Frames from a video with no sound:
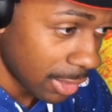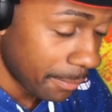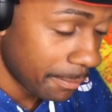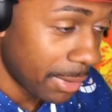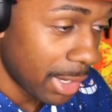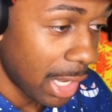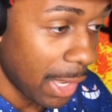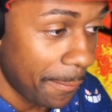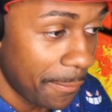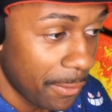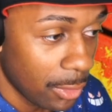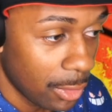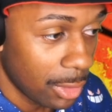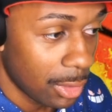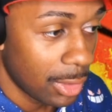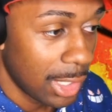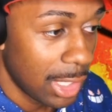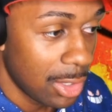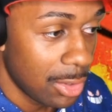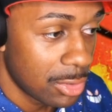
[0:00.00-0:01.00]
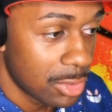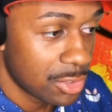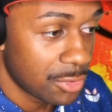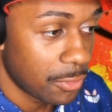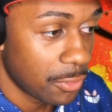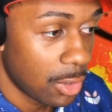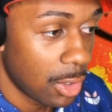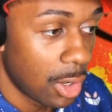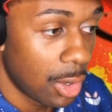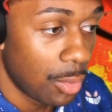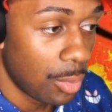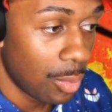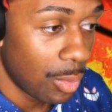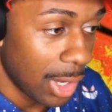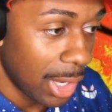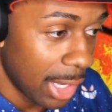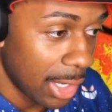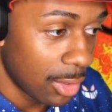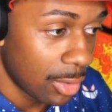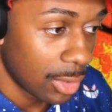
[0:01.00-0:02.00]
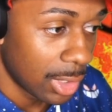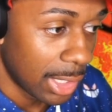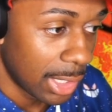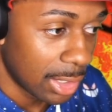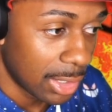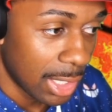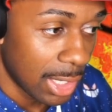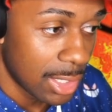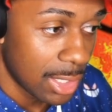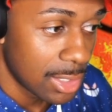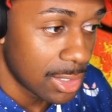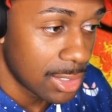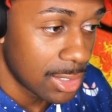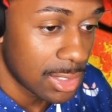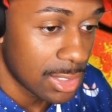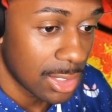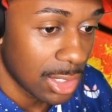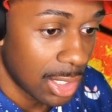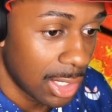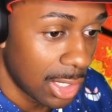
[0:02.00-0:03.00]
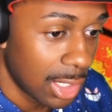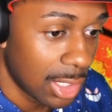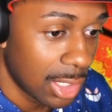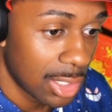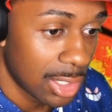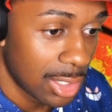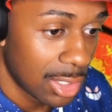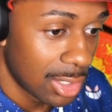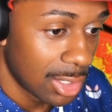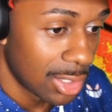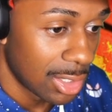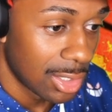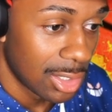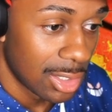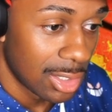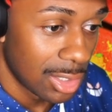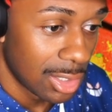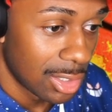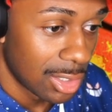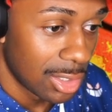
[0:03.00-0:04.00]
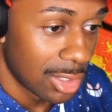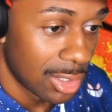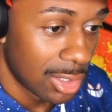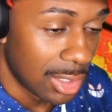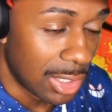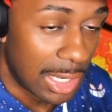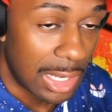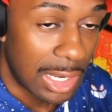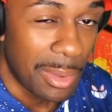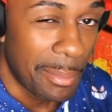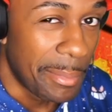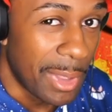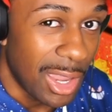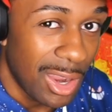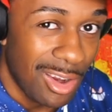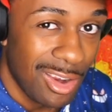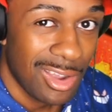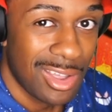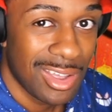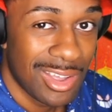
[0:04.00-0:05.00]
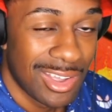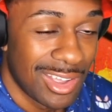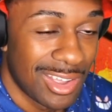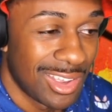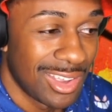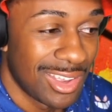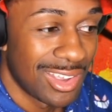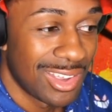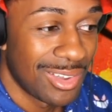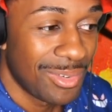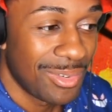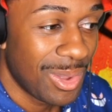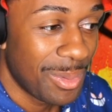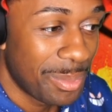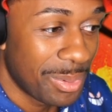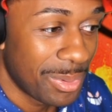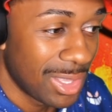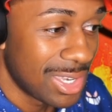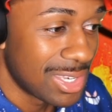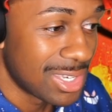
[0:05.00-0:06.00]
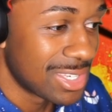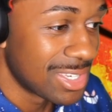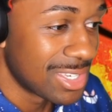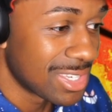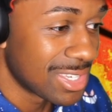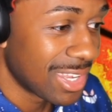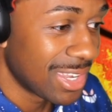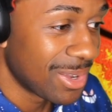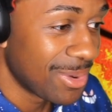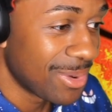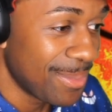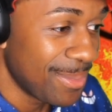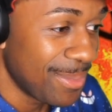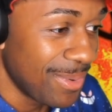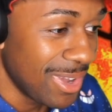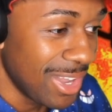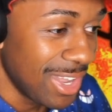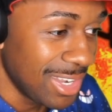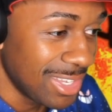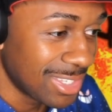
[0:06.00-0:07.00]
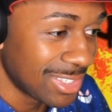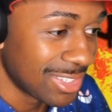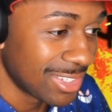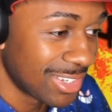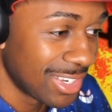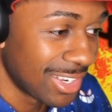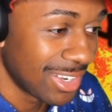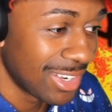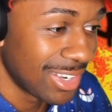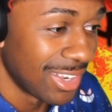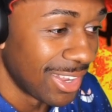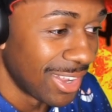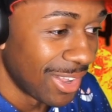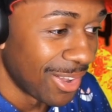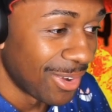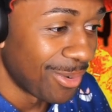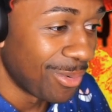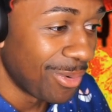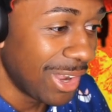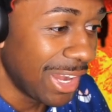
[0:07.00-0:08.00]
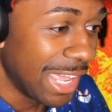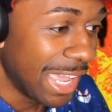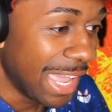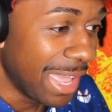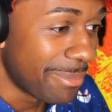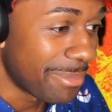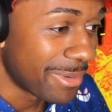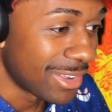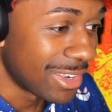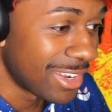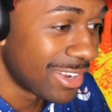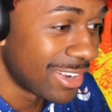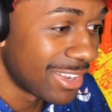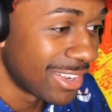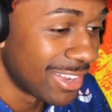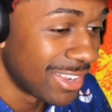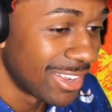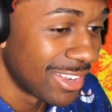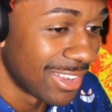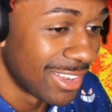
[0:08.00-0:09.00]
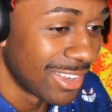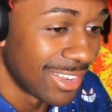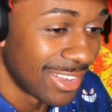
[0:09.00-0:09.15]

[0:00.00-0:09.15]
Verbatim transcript: popular language for a while. Like that is like in America of all places. Like what? What happened?